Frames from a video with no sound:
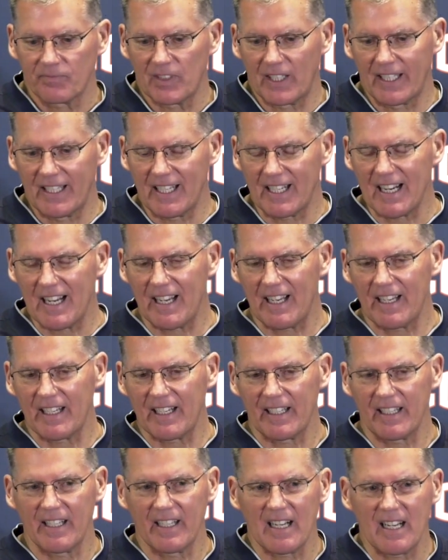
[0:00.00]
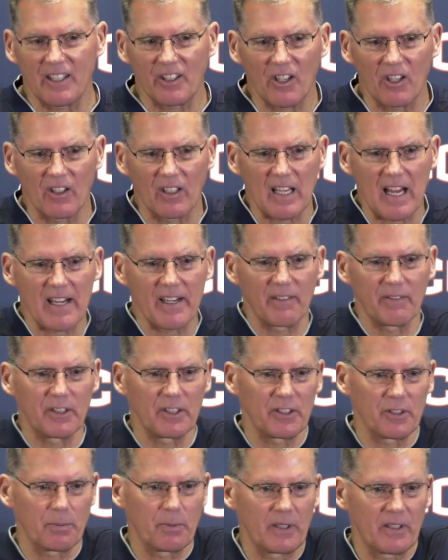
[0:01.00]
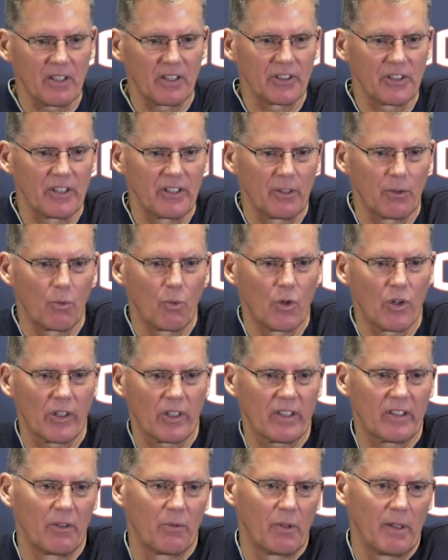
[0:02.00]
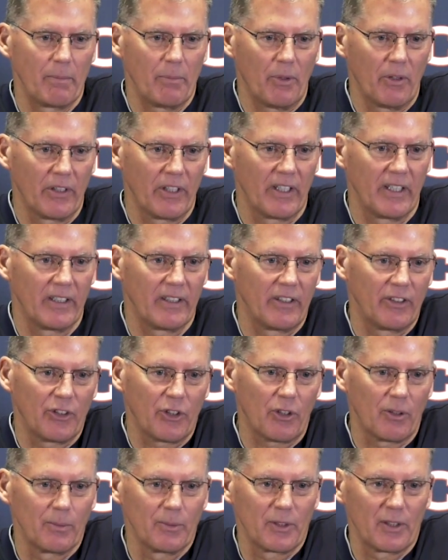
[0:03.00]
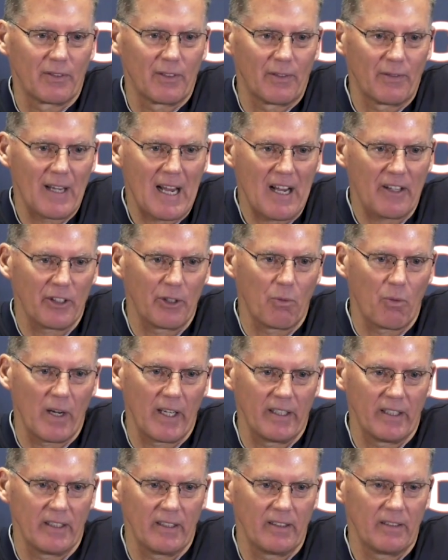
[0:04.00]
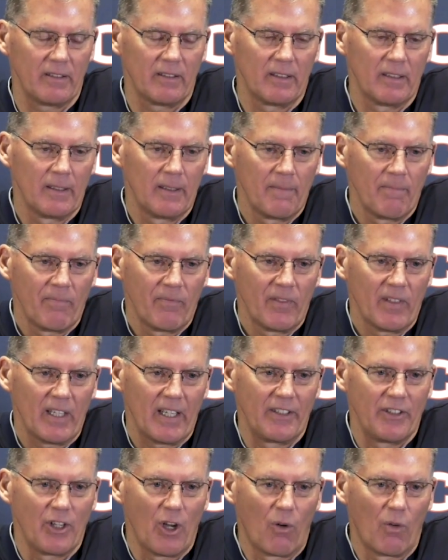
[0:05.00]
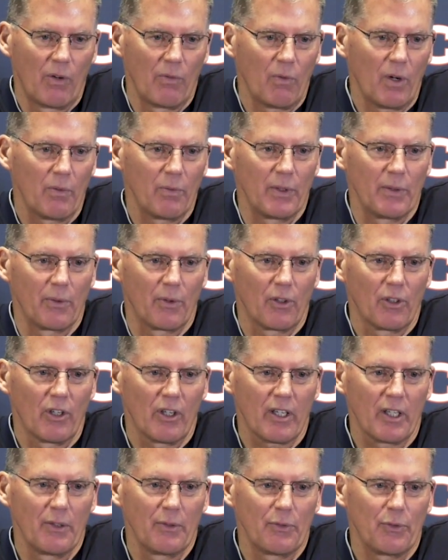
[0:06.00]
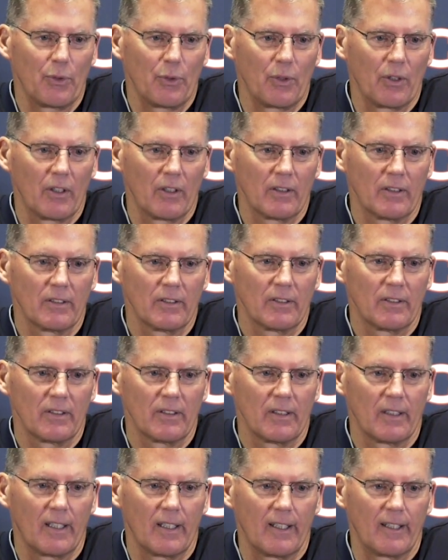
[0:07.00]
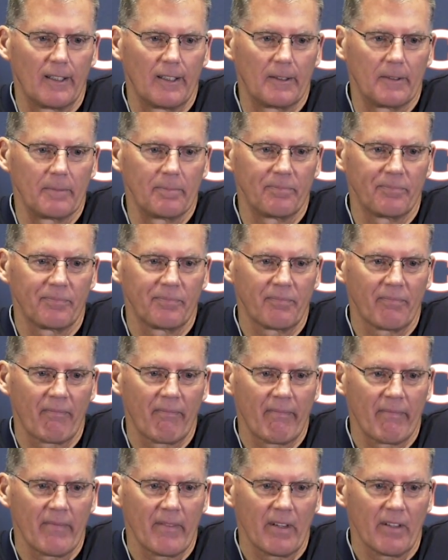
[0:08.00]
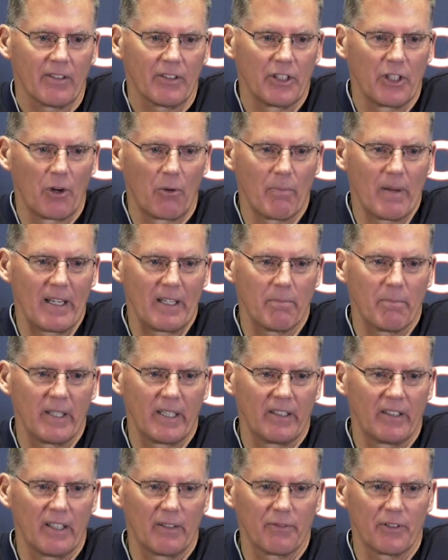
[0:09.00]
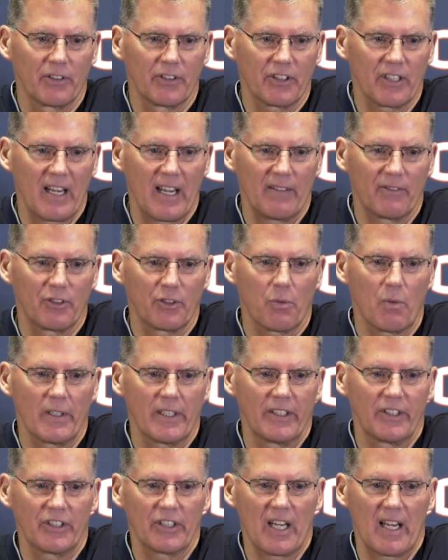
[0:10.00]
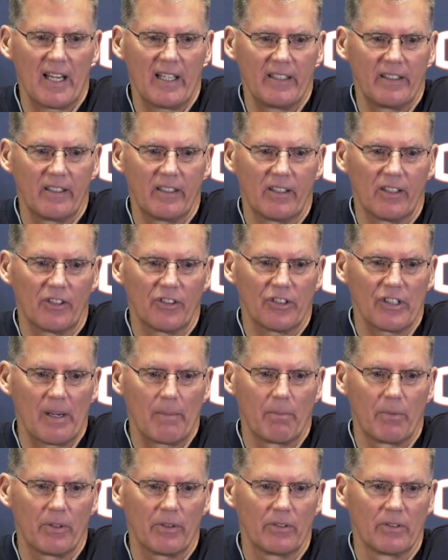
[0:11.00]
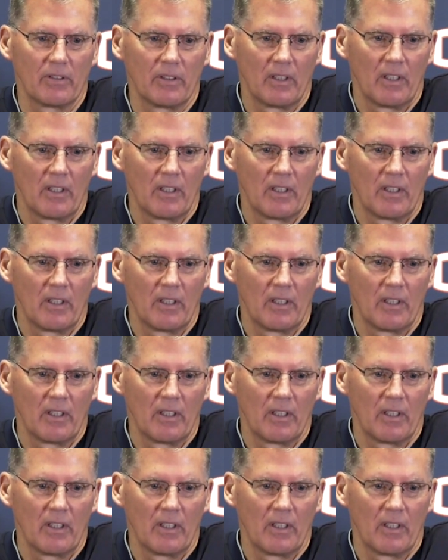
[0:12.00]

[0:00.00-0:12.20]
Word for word: again, I thought a lot of it is because of the work that we put in terms of evaluating and knowing what we were looking for, you know, made a big difference. To have 20 signed in December,